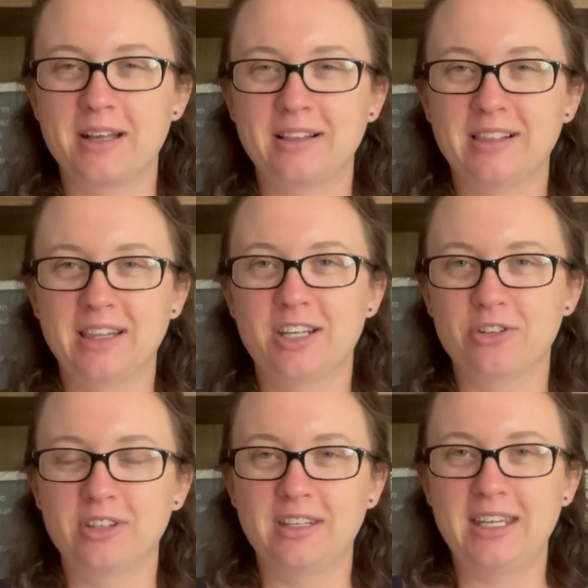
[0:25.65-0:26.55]

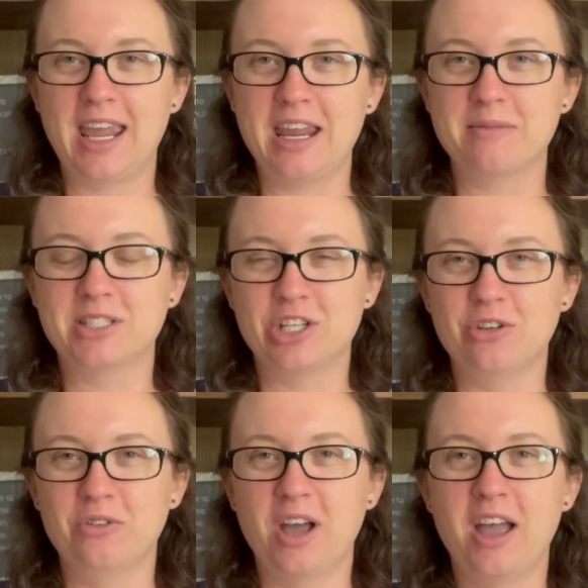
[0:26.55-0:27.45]
literally came
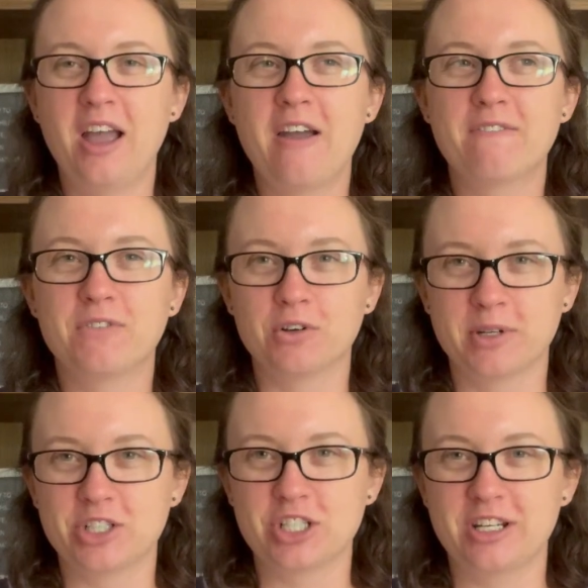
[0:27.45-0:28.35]
to
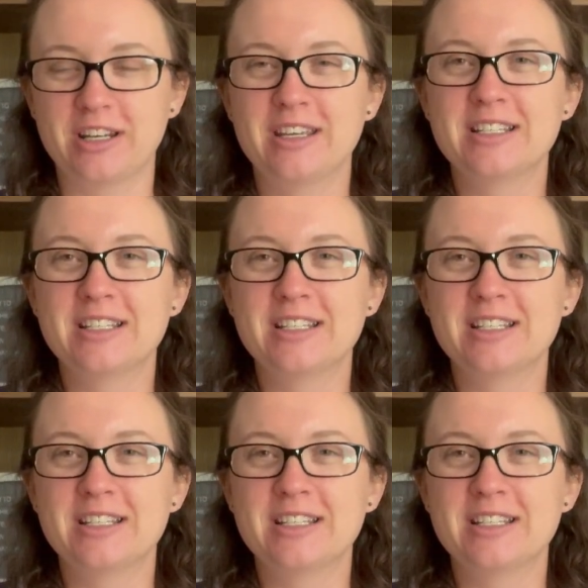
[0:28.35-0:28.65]
fruition.